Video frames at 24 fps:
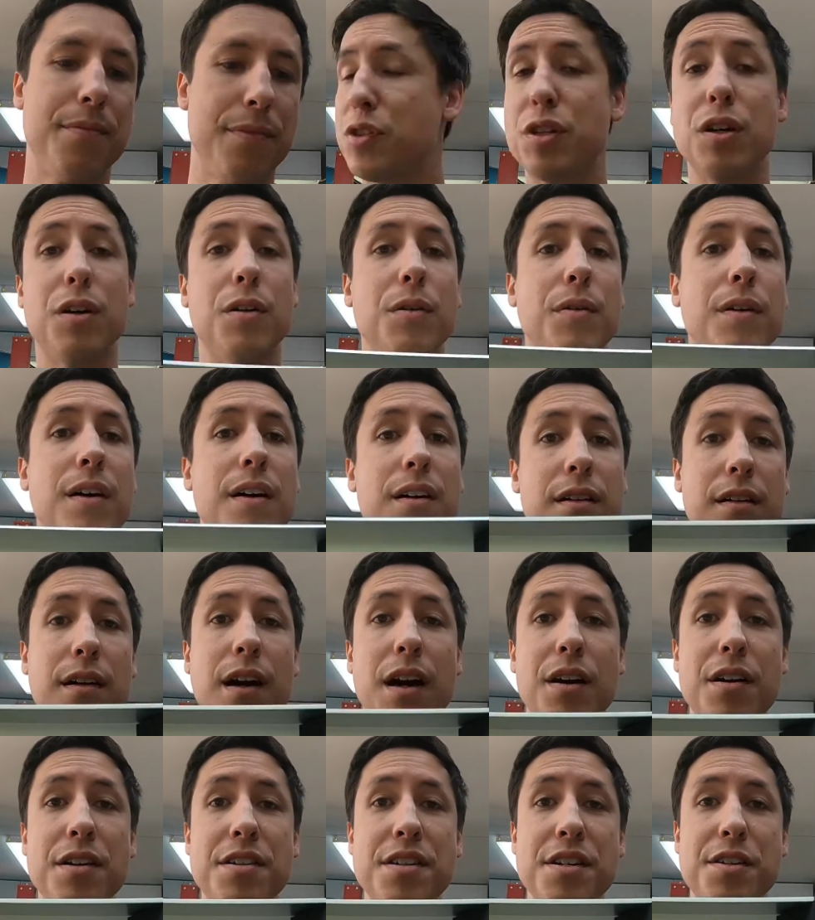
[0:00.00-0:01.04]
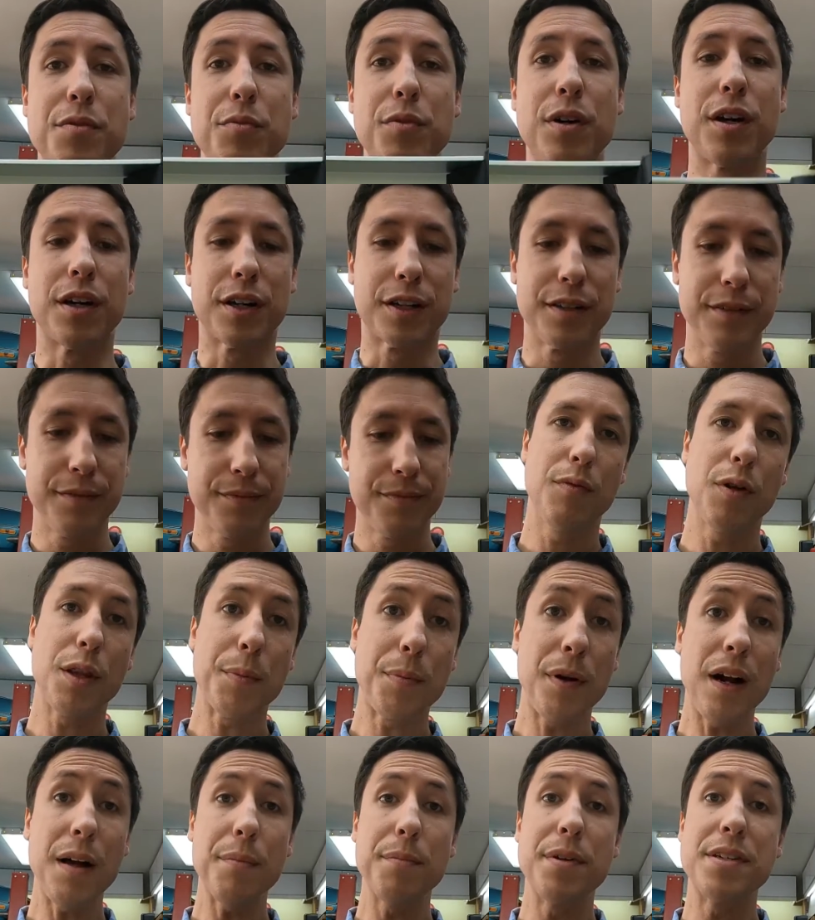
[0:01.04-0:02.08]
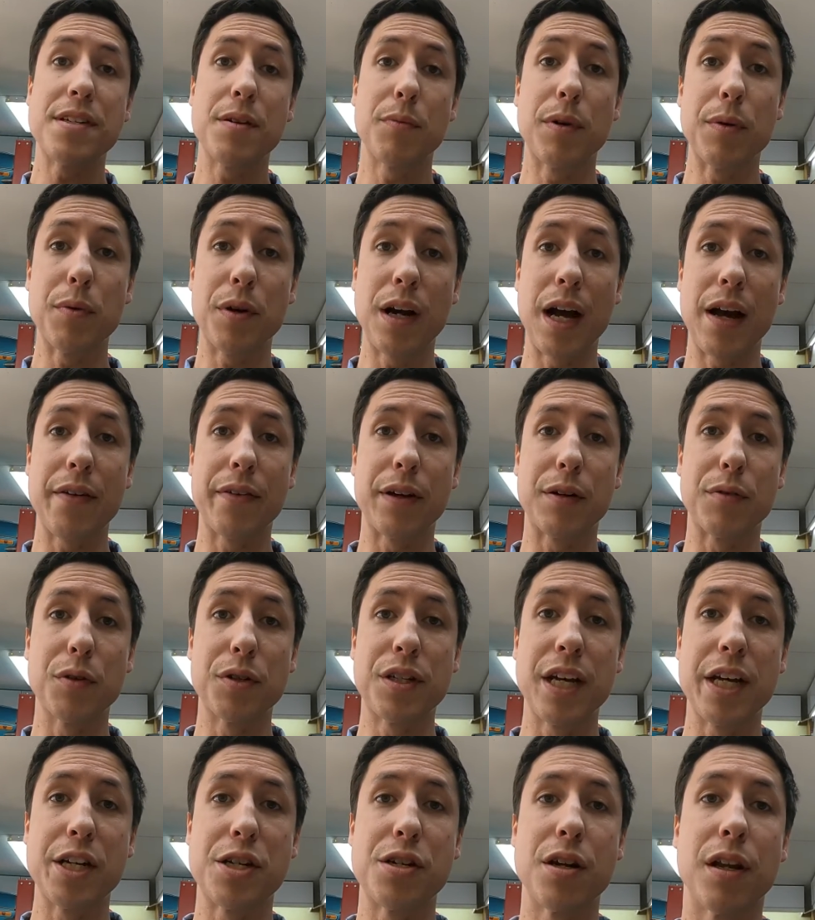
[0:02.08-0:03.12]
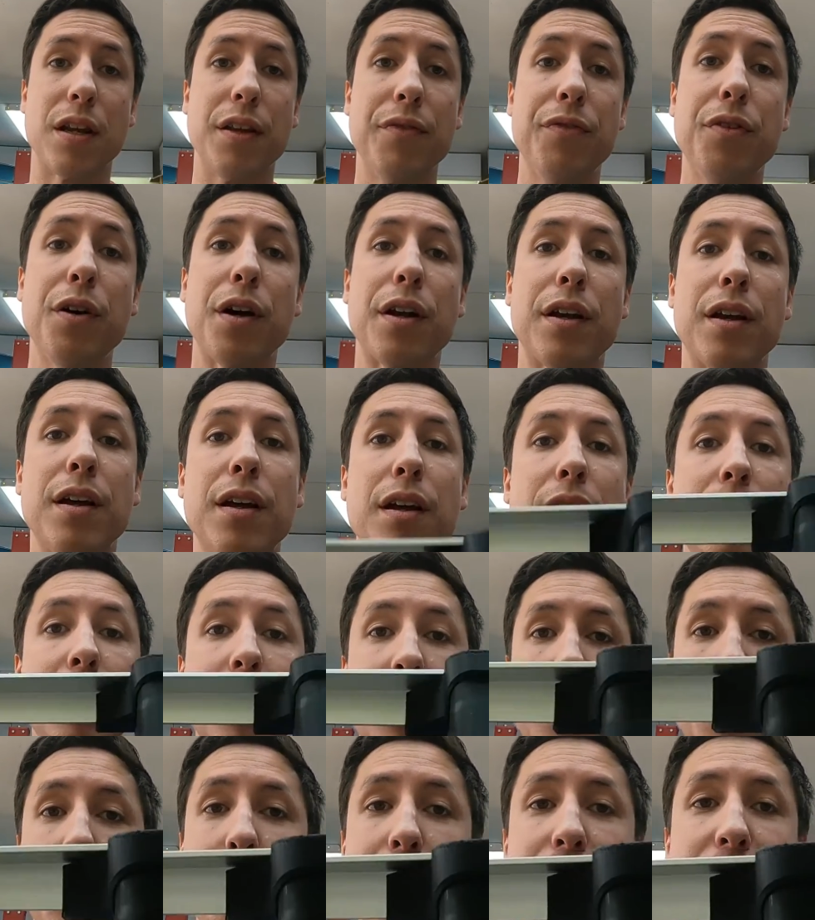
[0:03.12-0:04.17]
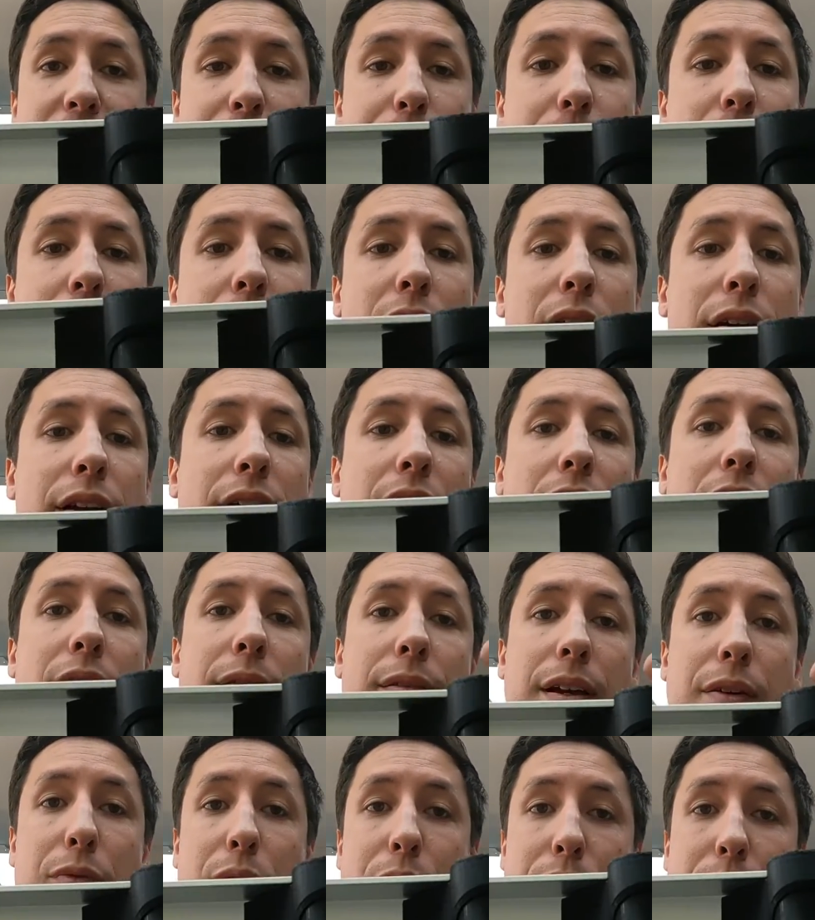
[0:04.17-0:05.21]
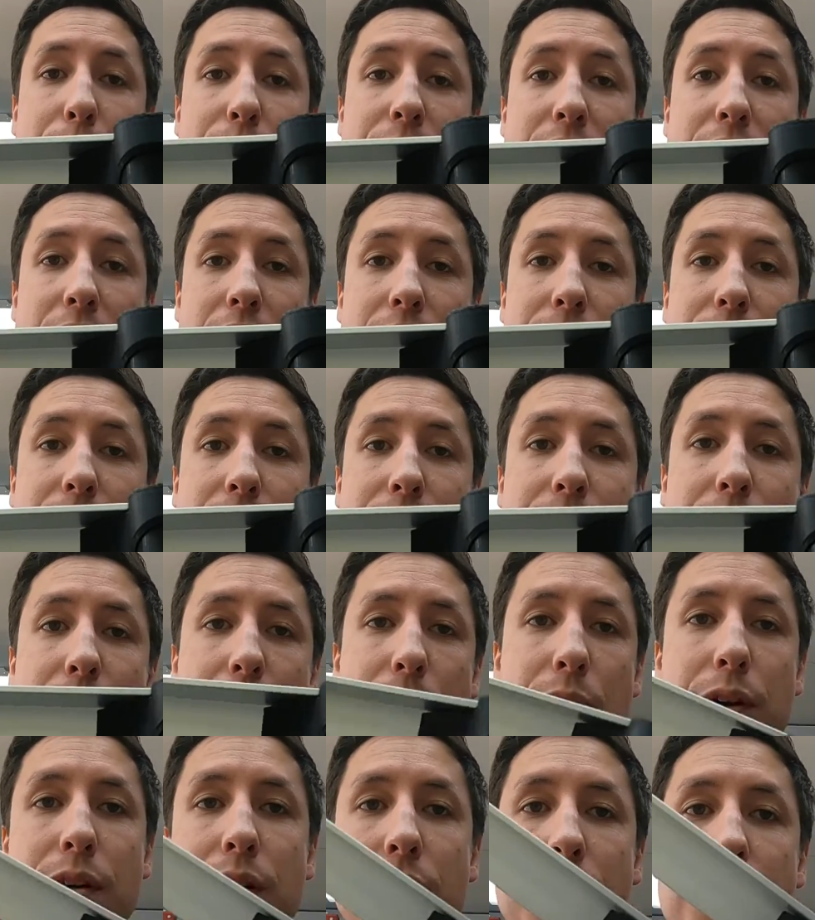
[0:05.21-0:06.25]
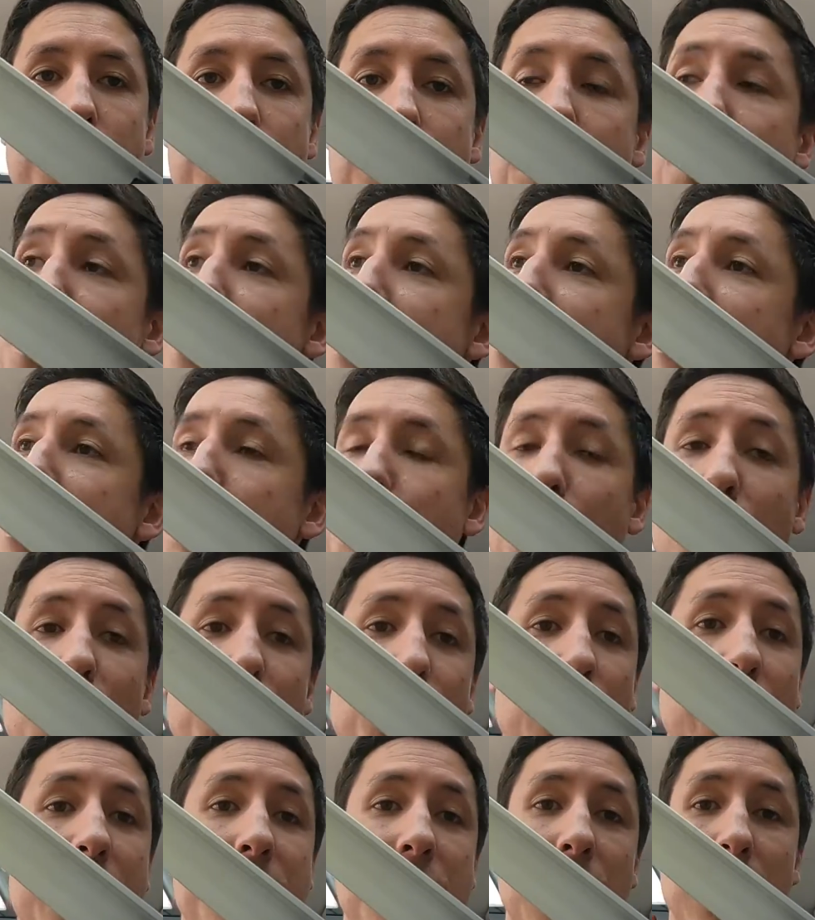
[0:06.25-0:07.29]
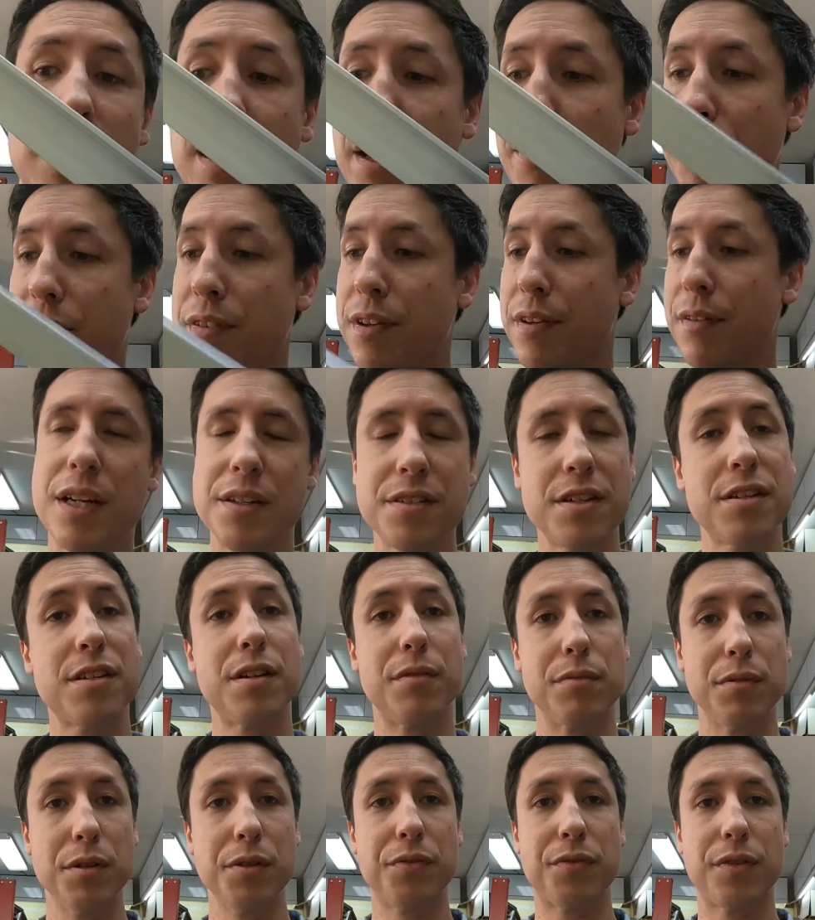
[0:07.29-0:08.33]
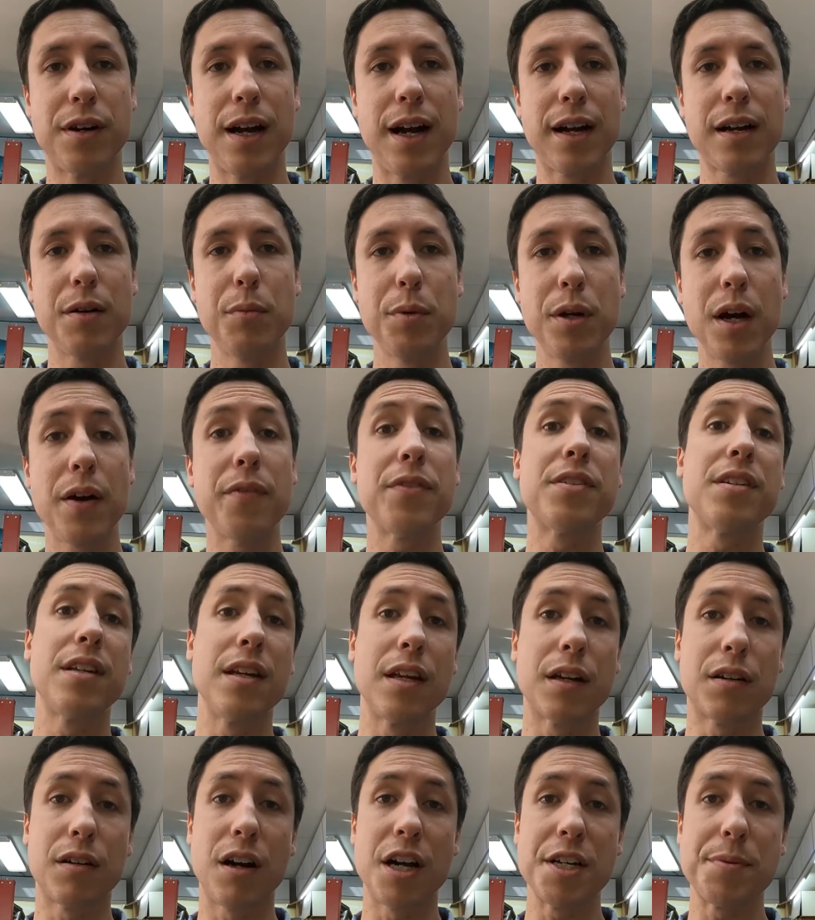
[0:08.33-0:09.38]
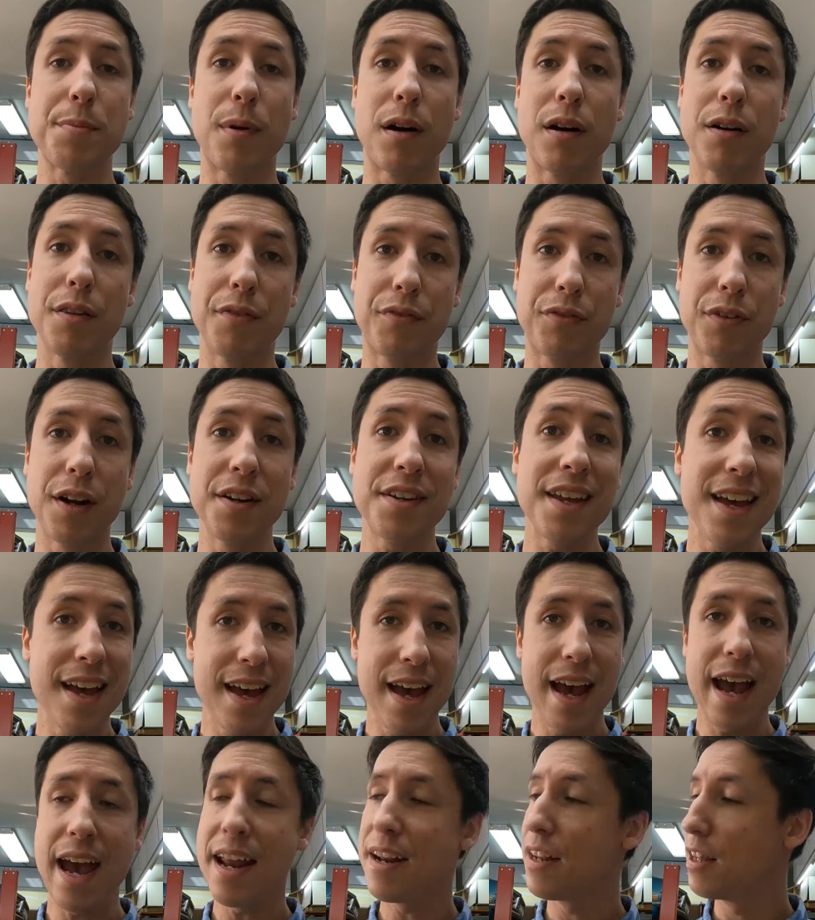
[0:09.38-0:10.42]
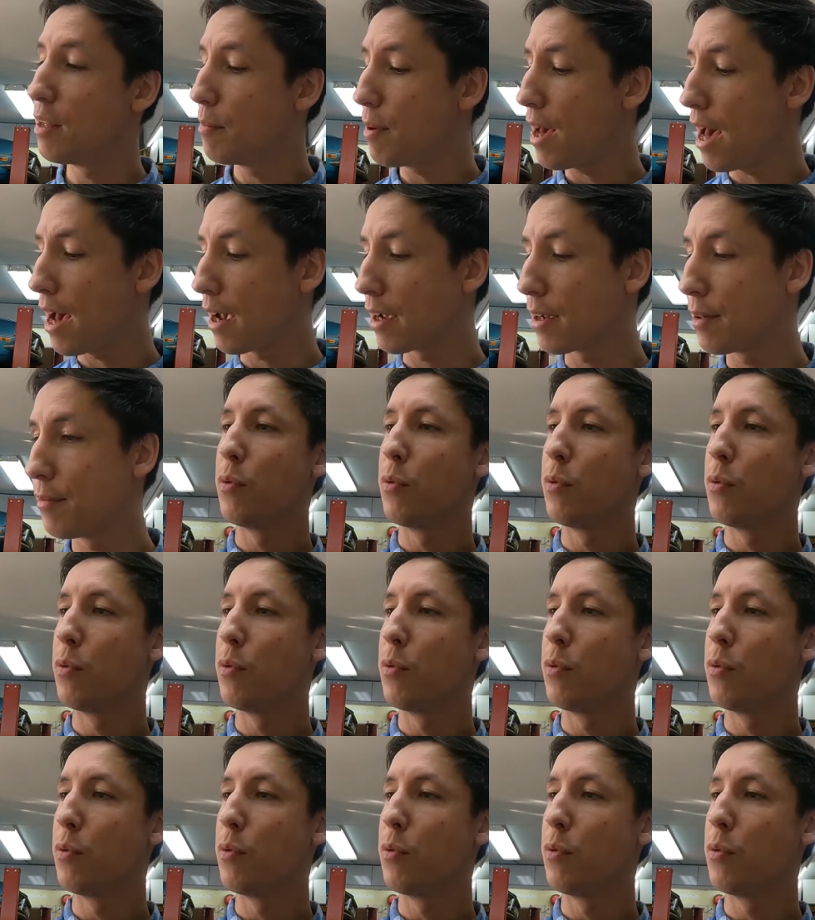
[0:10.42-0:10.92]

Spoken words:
So how does this work? Well, the problem is that we were having a rotation on the foot. With this bar on here, if we rotate the foot forward, you can see the bar tries to lift. Because it's a roof rack, we obviously need a crossbar in the front and in the back.